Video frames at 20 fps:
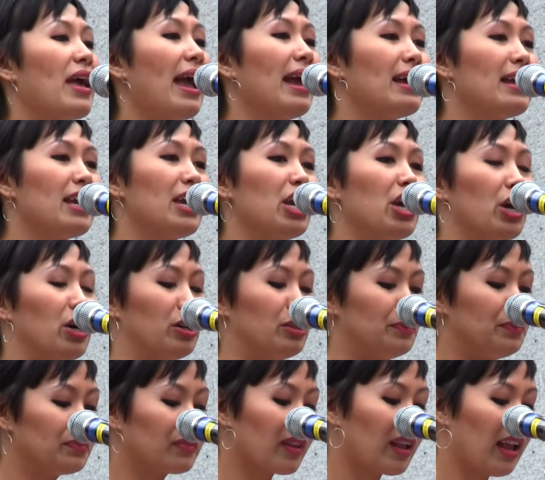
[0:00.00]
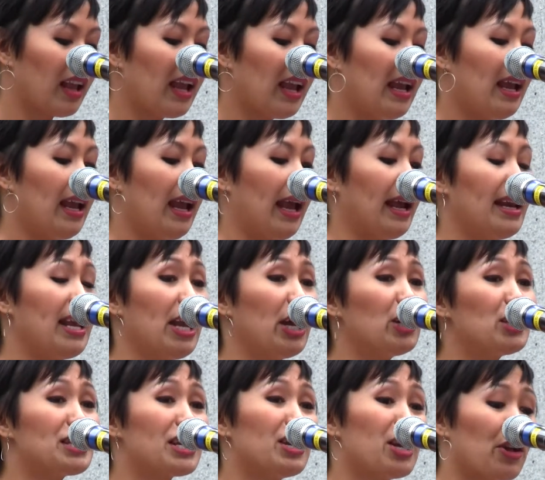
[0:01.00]
Thank you. And
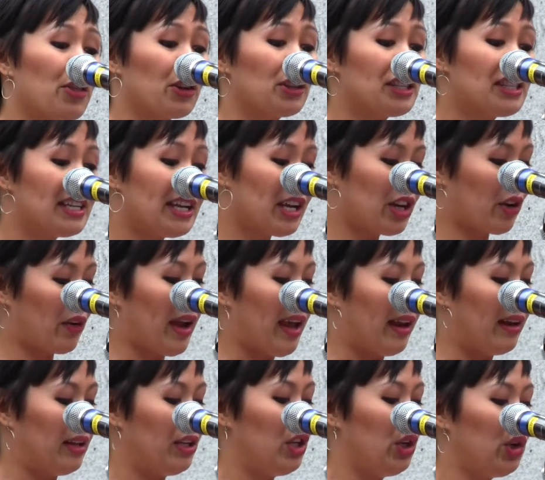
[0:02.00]
here's another secret.